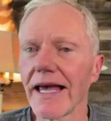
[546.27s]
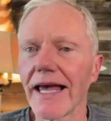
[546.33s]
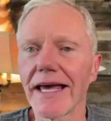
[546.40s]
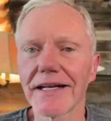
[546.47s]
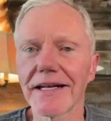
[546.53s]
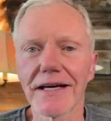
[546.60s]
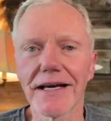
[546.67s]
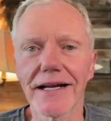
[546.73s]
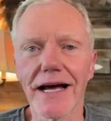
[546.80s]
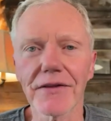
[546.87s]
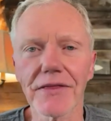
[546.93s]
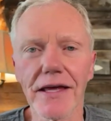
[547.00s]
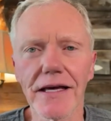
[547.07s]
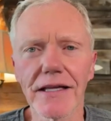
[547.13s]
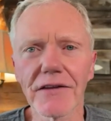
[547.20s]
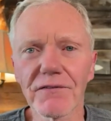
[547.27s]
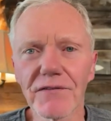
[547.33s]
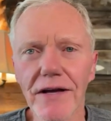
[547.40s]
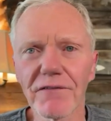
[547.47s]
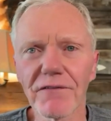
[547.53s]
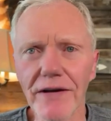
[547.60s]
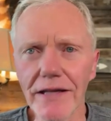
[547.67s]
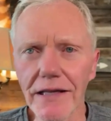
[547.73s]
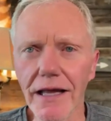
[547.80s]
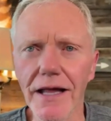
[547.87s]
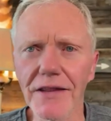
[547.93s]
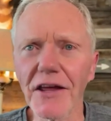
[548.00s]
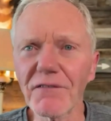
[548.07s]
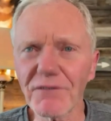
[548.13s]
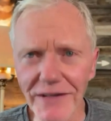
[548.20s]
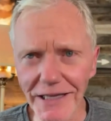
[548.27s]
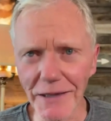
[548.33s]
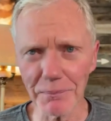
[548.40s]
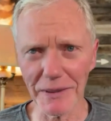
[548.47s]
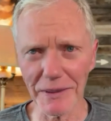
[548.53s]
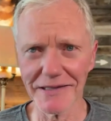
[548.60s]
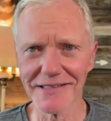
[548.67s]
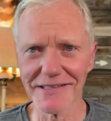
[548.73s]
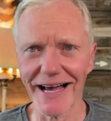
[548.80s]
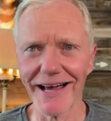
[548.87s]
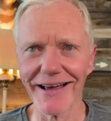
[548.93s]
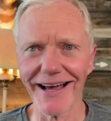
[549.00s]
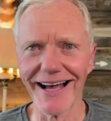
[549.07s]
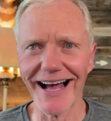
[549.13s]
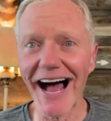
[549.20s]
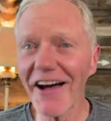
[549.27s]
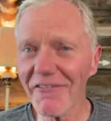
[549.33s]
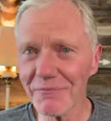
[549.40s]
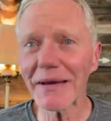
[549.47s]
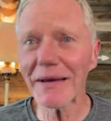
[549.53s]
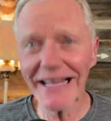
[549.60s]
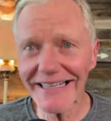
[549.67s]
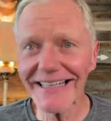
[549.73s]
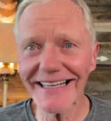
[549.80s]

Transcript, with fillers: And, and I thought the, Phil, the Philippines, I, I've been